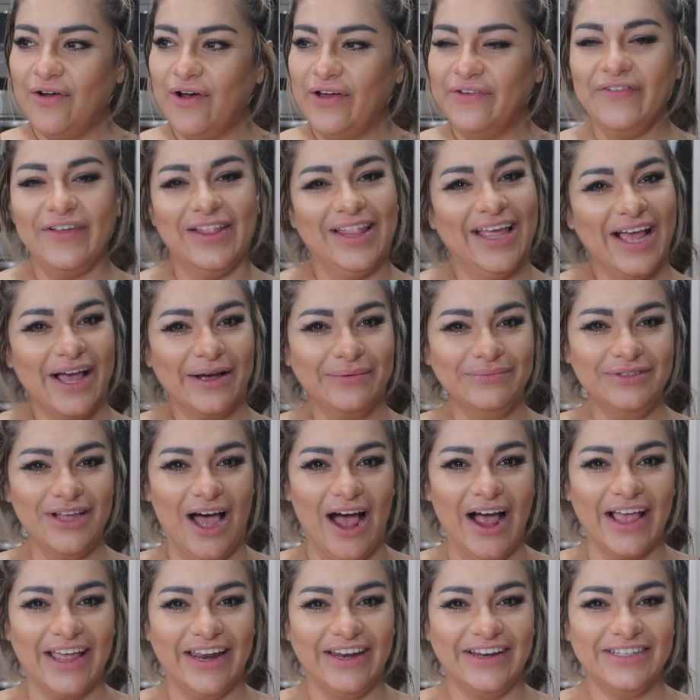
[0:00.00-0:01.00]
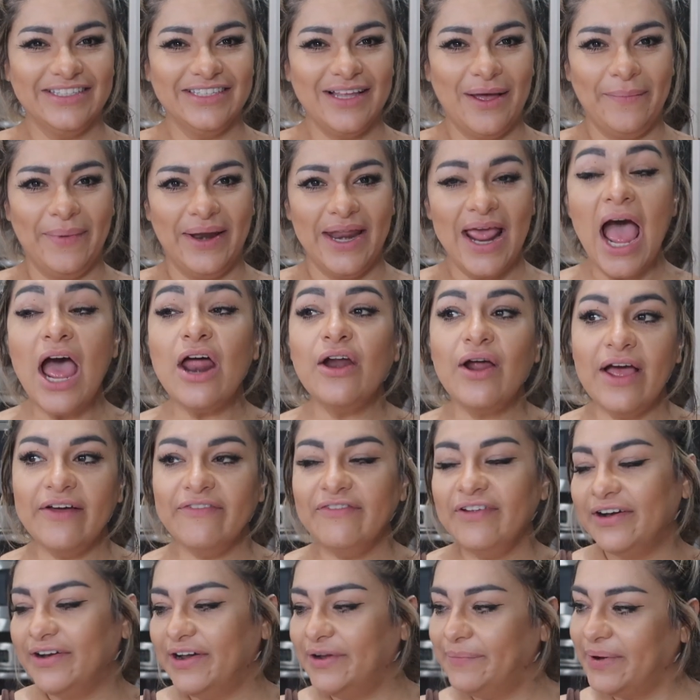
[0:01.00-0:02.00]
I feel like I'm talking to somebody. I don't have
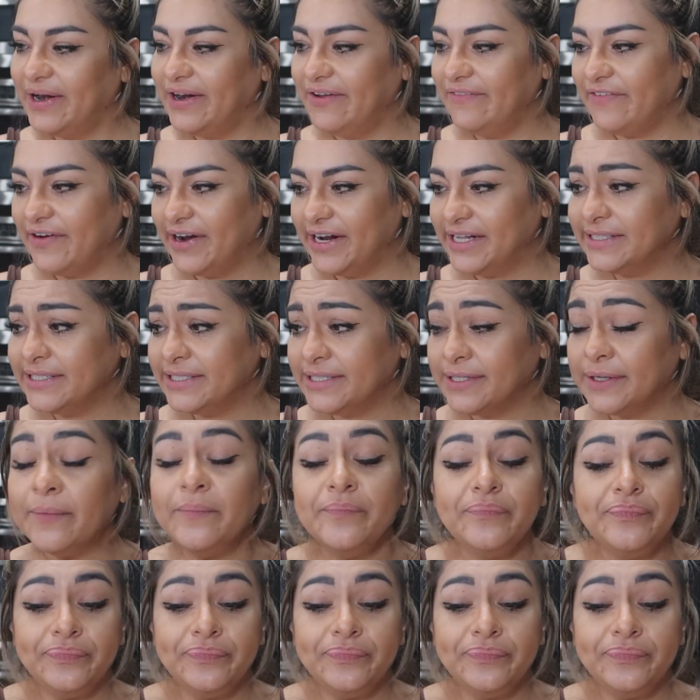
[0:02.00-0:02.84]
very many friends